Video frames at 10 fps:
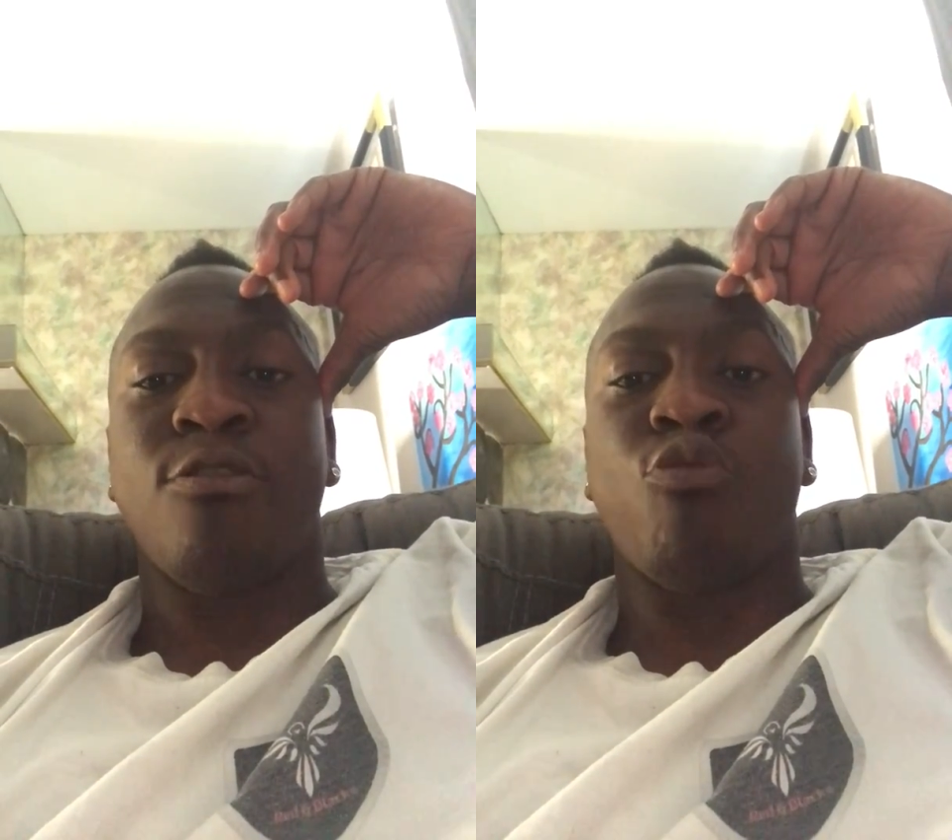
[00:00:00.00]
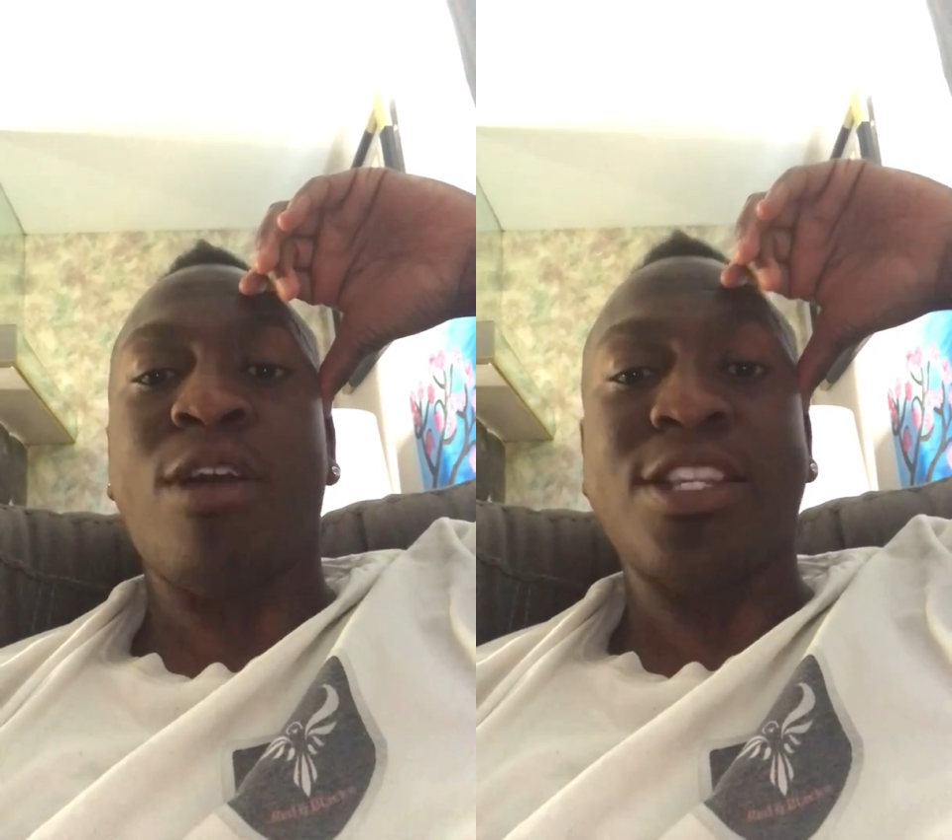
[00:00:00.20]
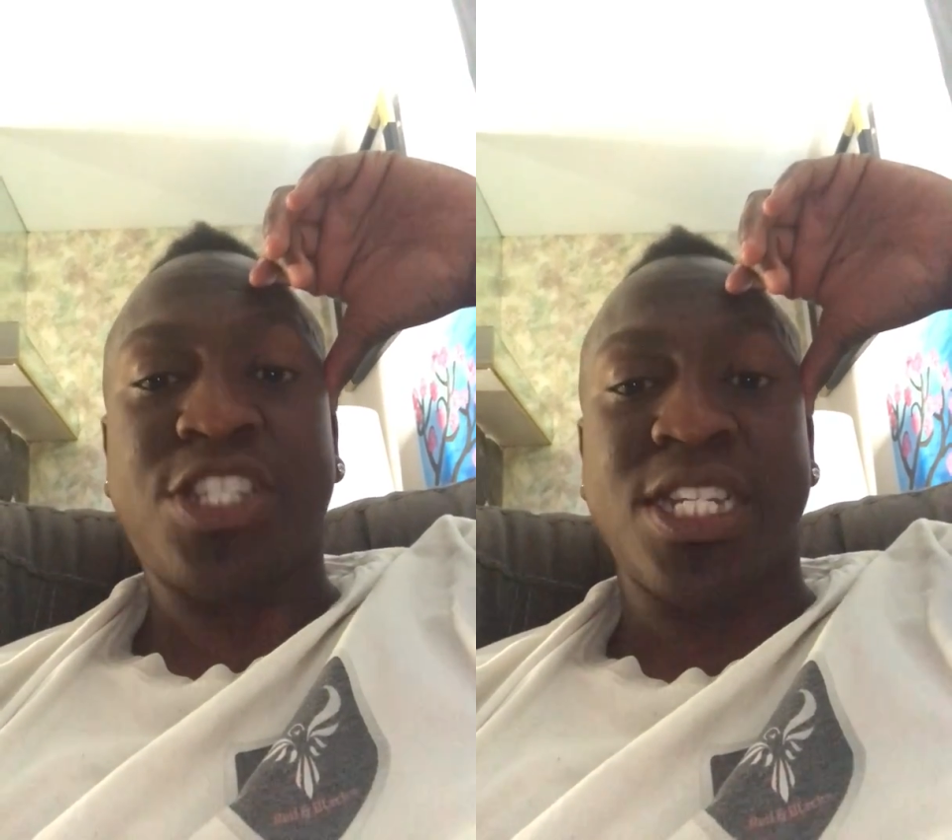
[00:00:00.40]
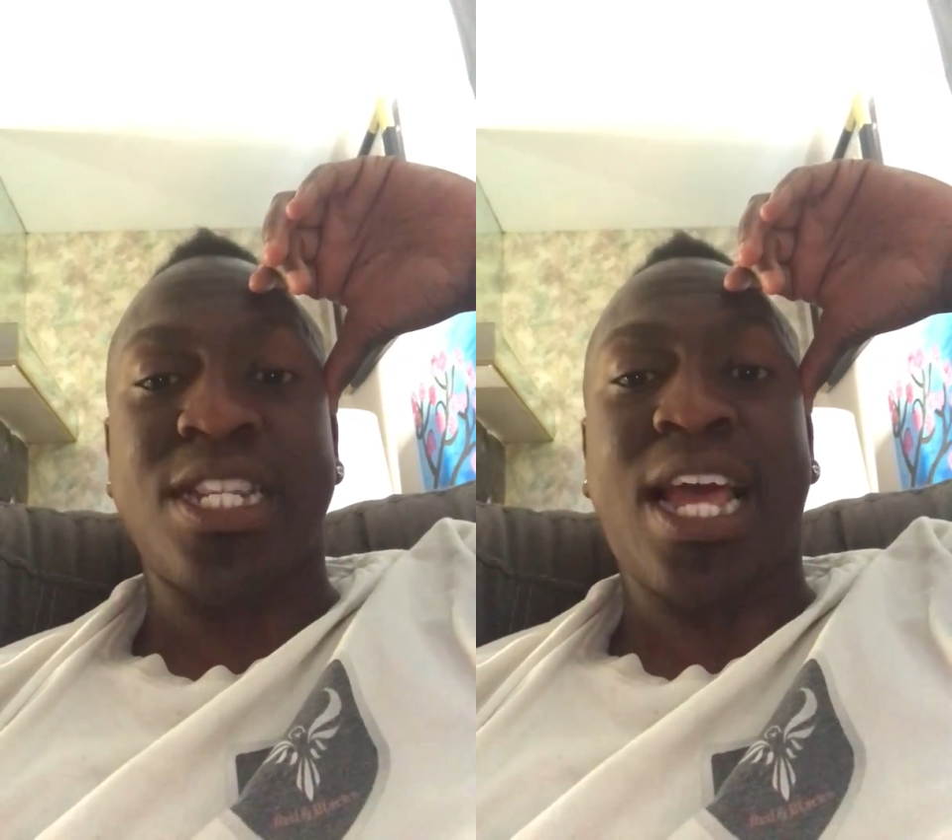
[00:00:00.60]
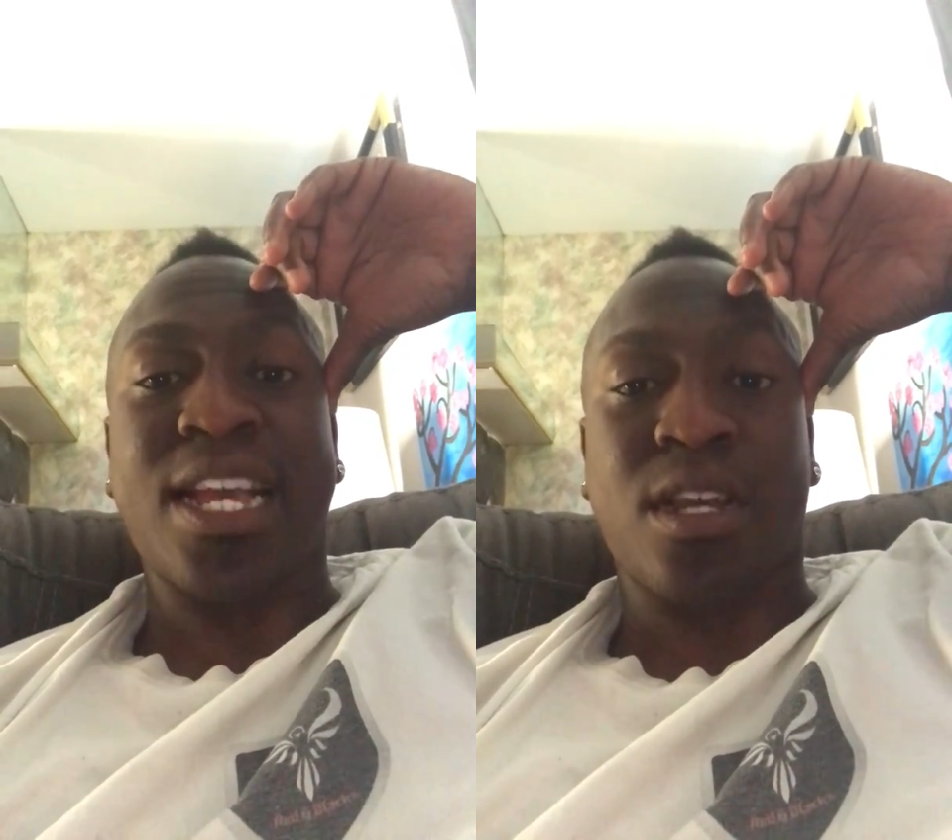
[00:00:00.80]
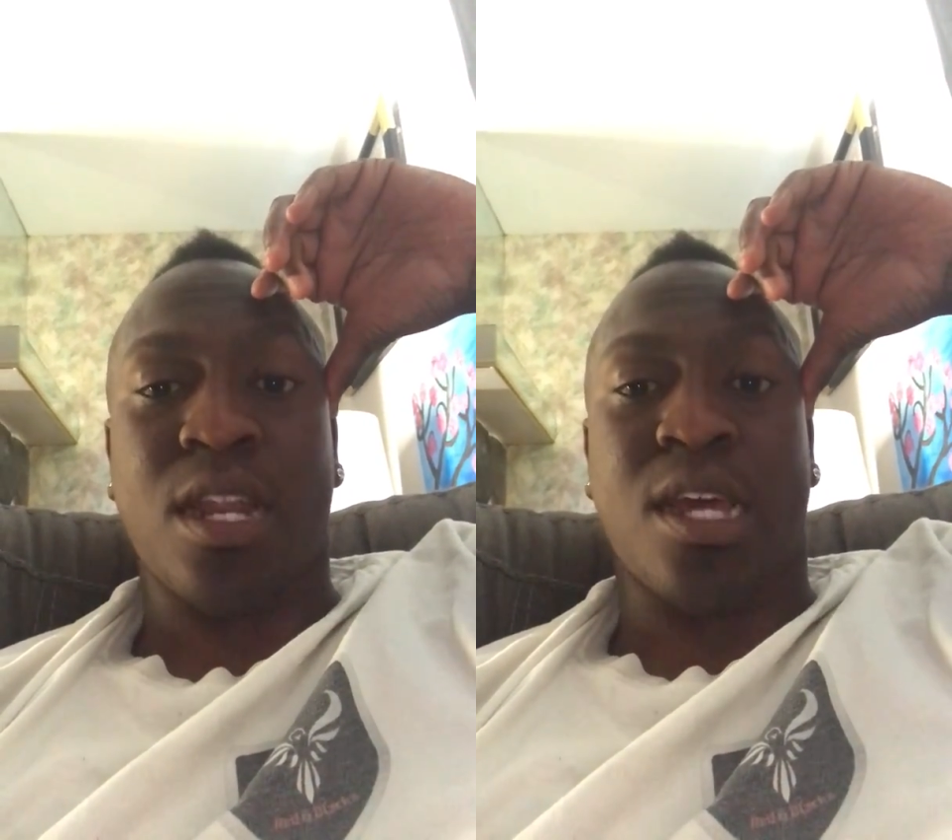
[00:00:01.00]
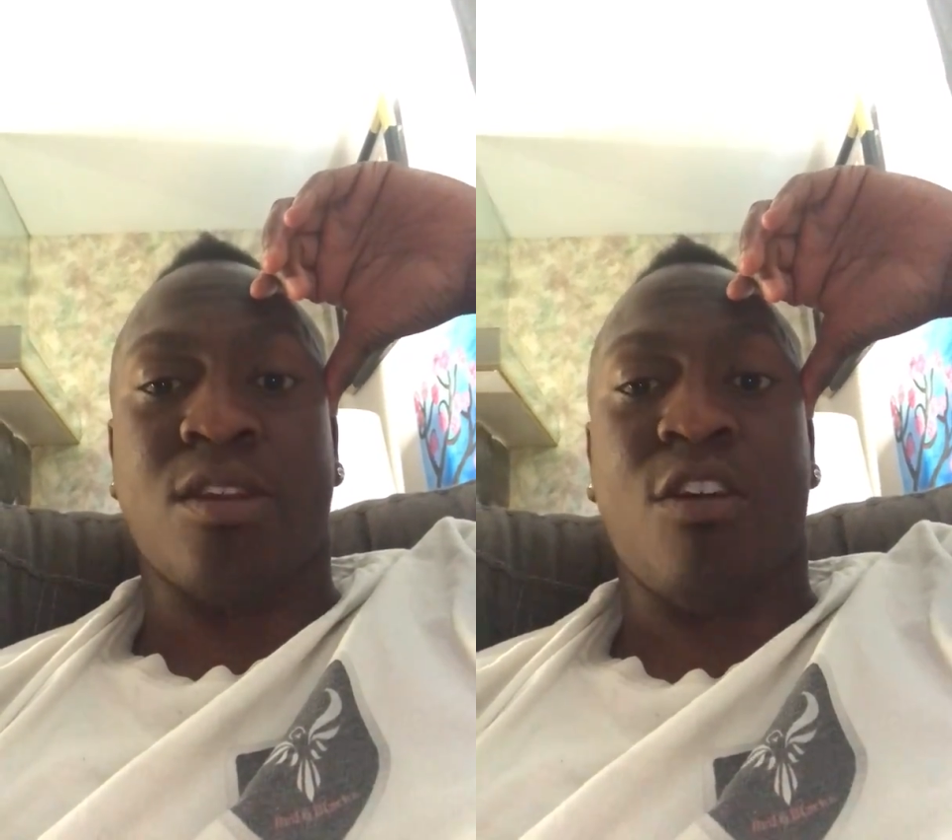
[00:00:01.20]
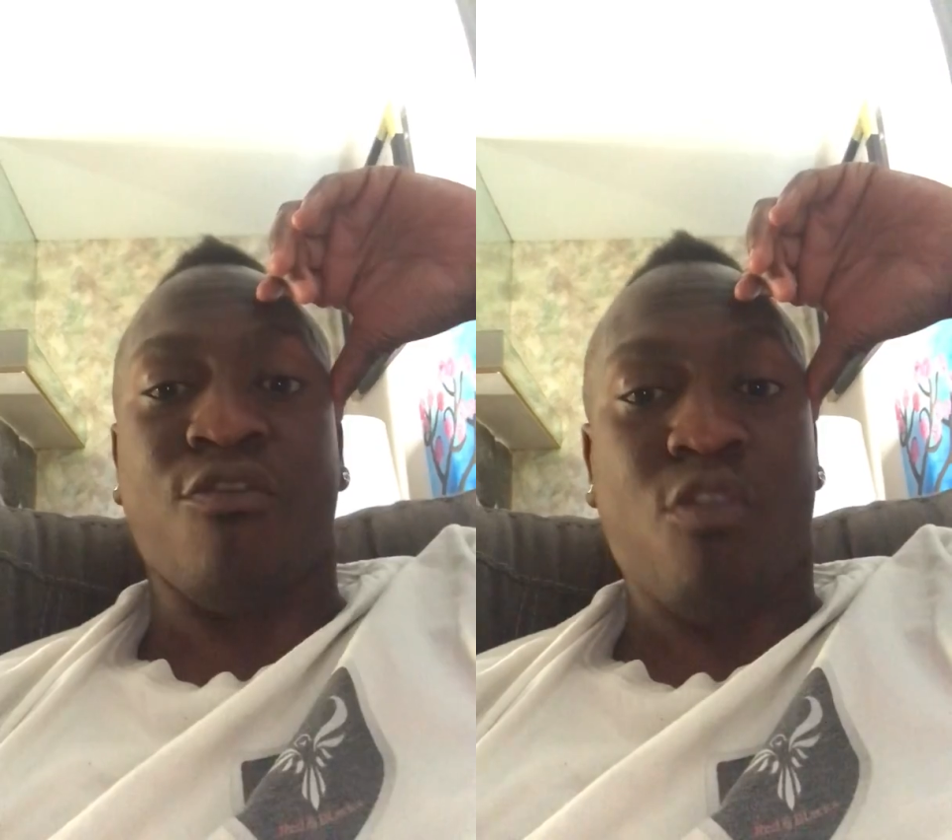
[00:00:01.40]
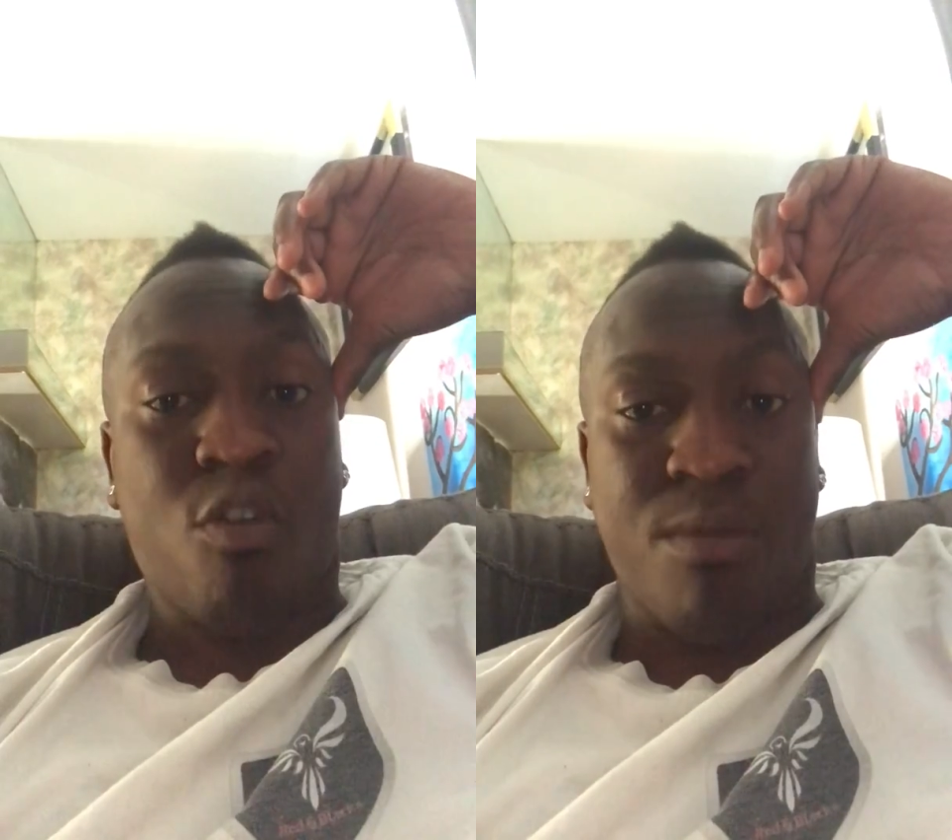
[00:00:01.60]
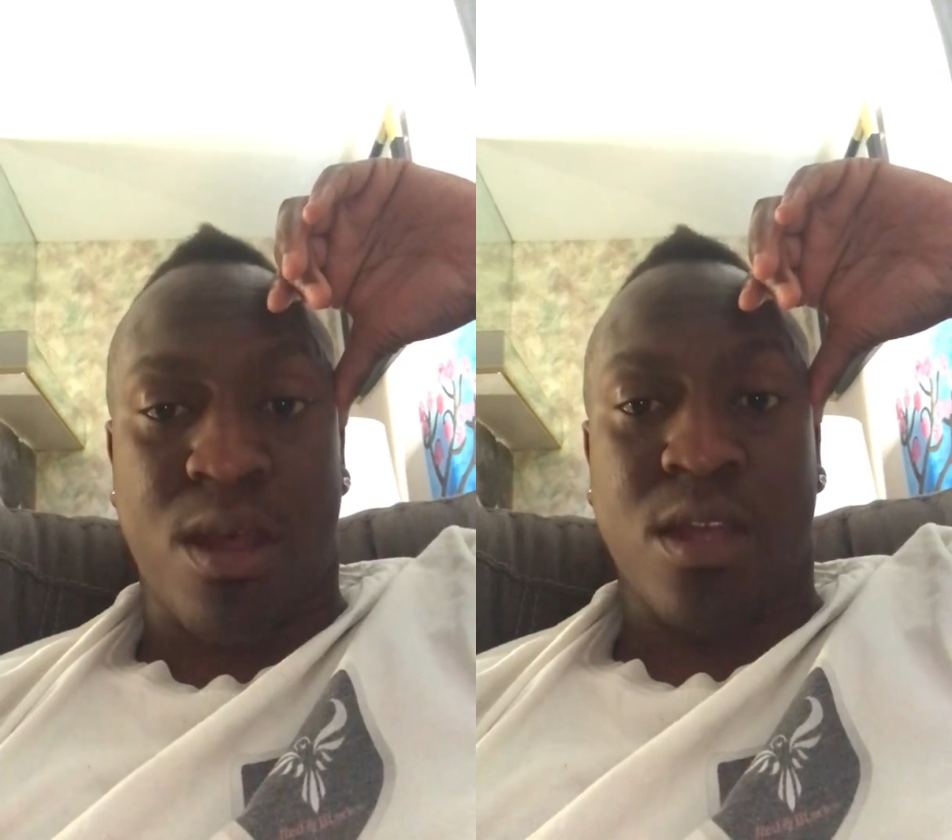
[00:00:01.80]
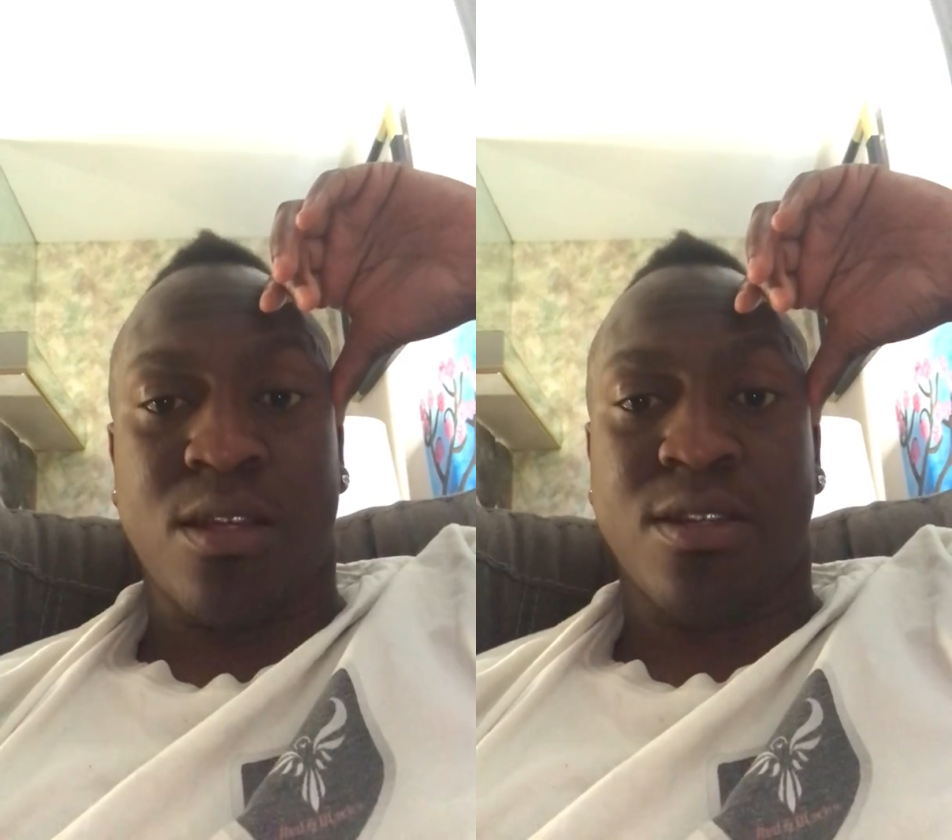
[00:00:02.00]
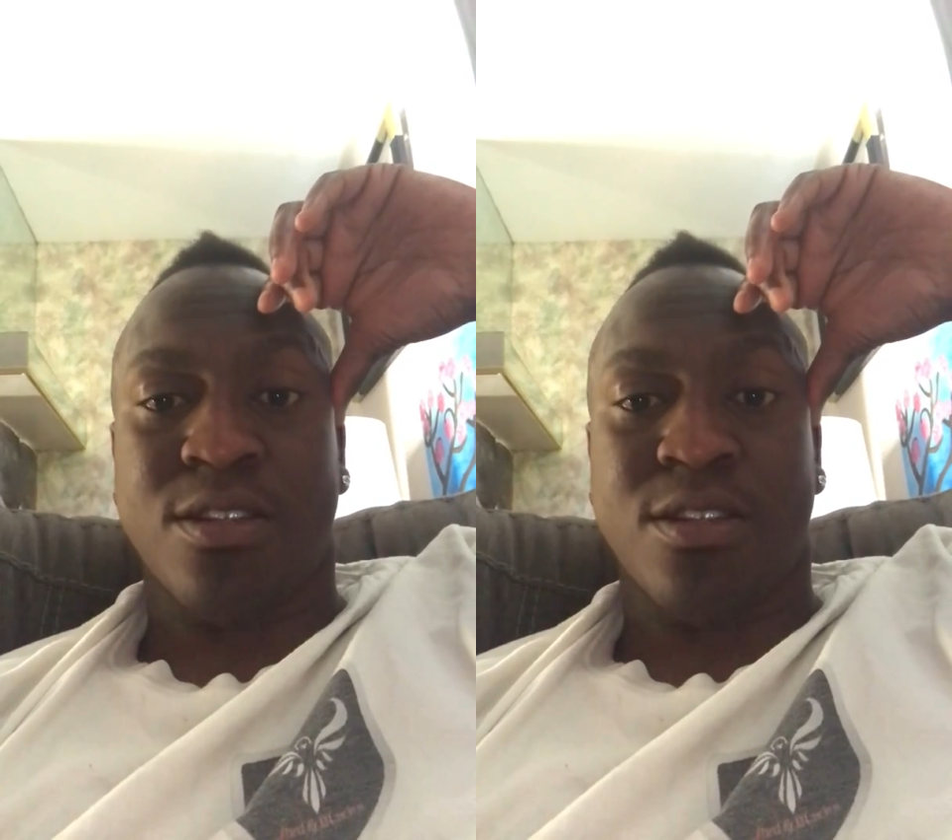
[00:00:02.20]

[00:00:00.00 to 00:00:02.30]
Regin Nainggolan of Roma